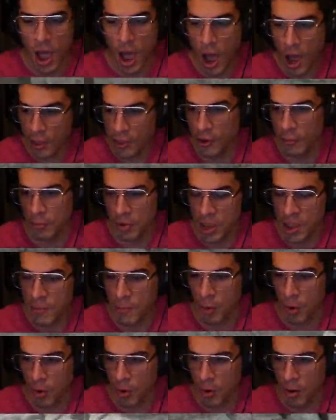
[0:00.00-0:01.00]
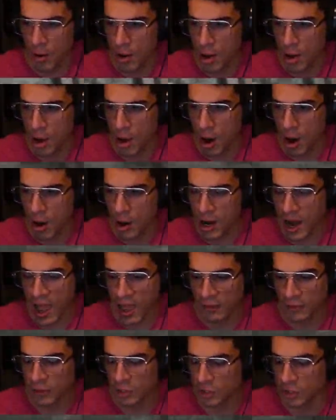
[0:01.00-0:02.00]
other people are gonna
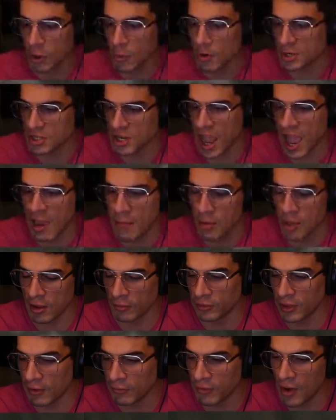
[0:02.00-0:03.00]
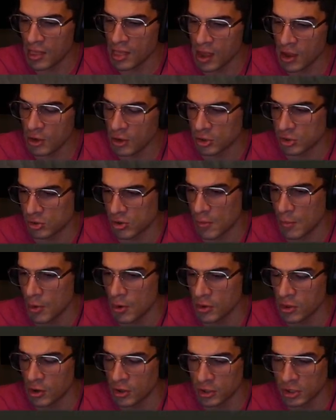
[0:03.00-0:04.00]
have so much if they find out you're a
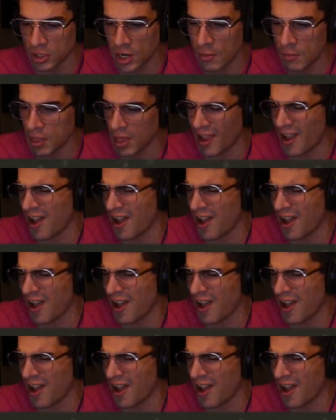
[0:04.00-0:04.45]
streamer, they're just gonna be like,